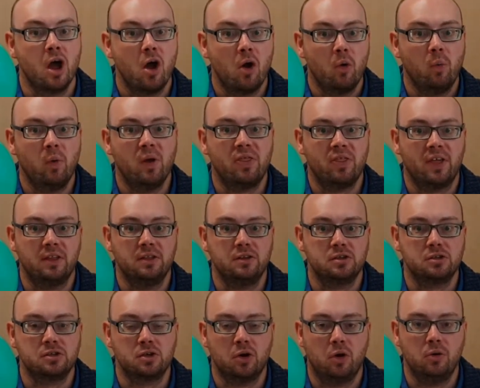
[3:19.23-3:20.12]
within the
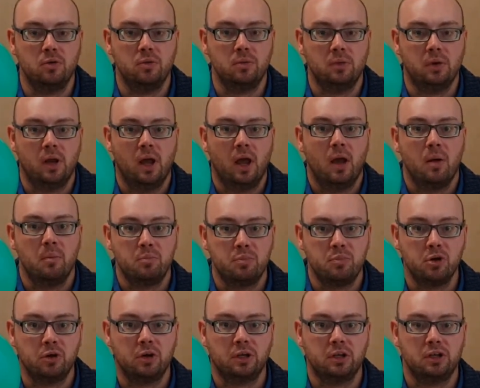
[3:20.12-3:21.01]
salt,
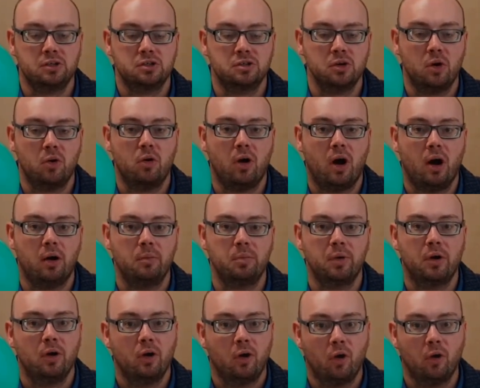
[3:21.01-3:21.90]
pulling the salt
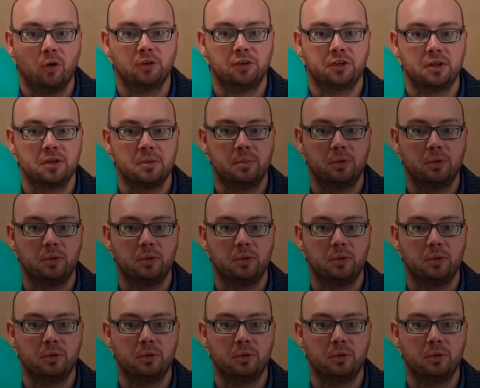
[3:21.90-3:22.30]
up onto the